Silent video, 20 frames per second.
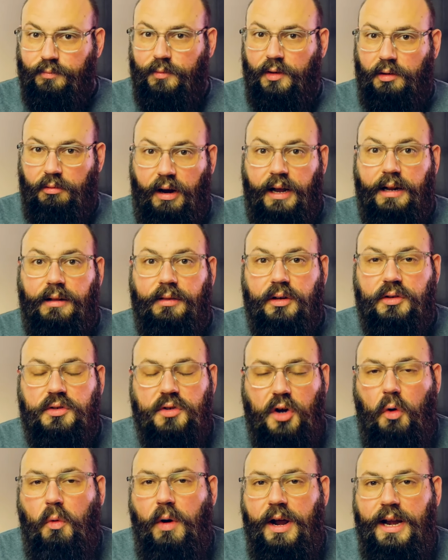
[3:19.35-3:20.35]
right? There's
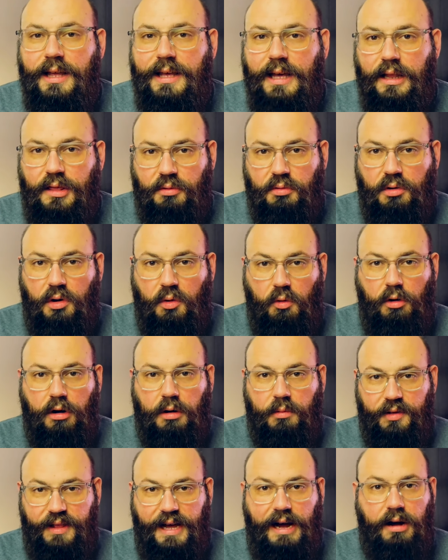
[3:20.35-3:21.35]
no way to get through a war
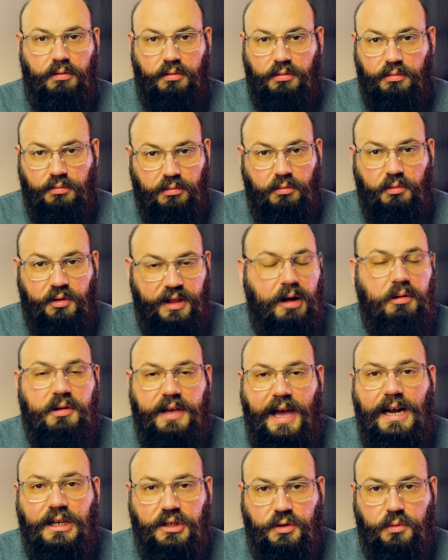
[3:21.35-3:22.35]
without without
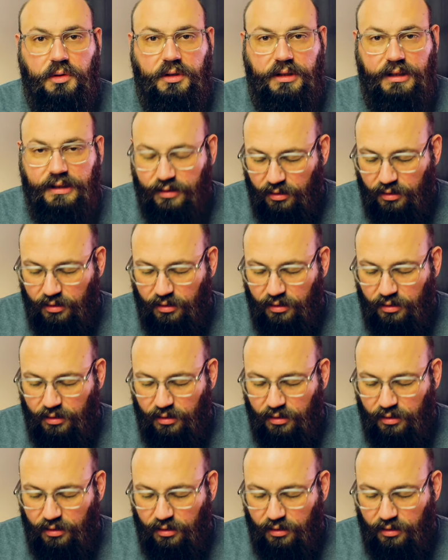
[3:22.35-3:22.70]
casualties.